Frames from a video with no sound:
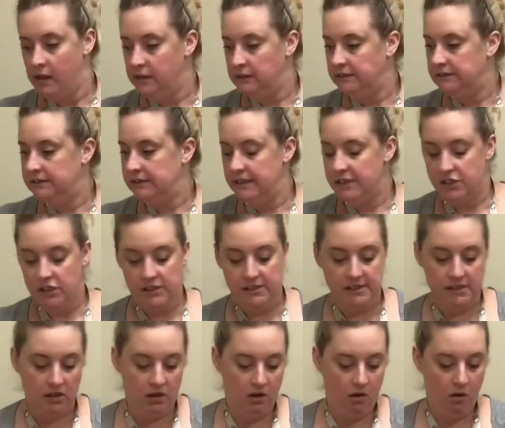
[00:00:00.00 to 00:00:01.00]
And then just
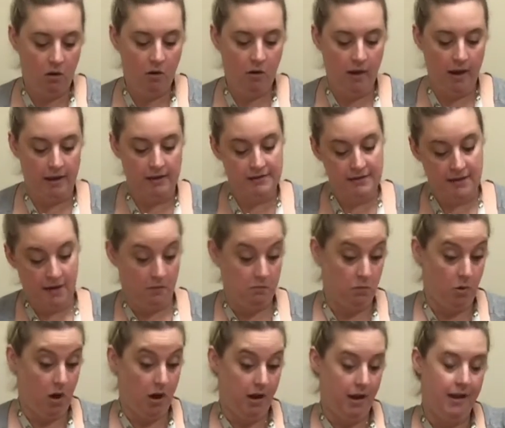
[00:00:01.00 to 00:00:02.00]
to go as
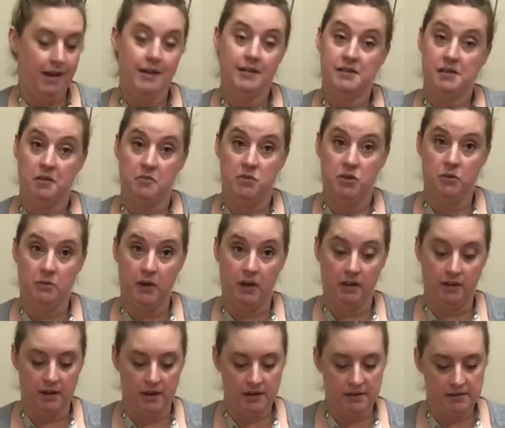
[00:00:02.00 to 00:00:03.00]
I'm
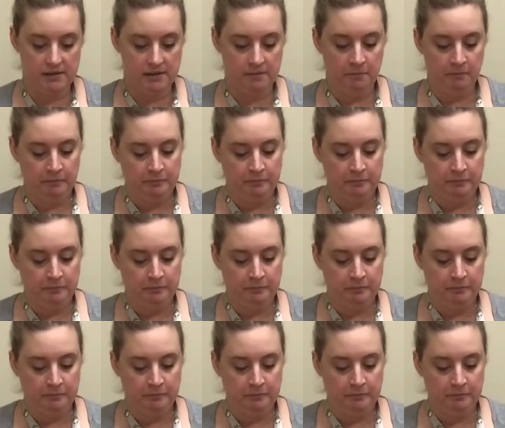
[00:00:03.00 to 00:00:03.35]
doing this,